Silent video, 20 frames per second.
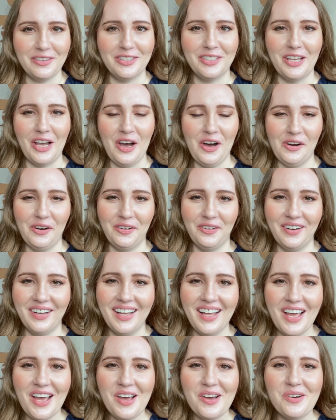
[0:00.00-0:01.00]
So
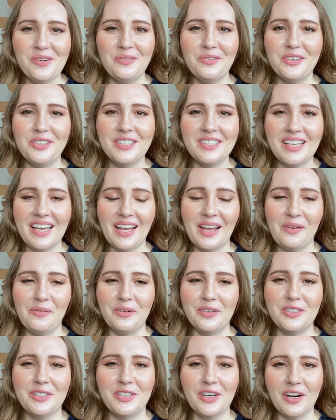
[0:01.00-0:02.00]
we'll see.
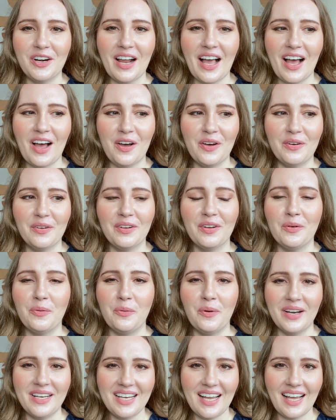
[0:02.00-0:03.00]
We'll start out
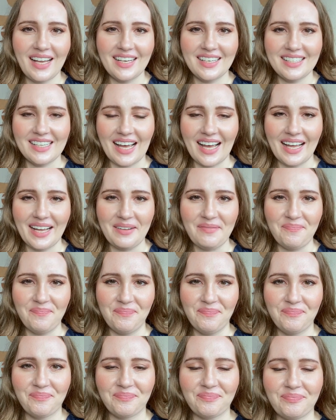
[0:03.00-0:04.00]
one day at a time.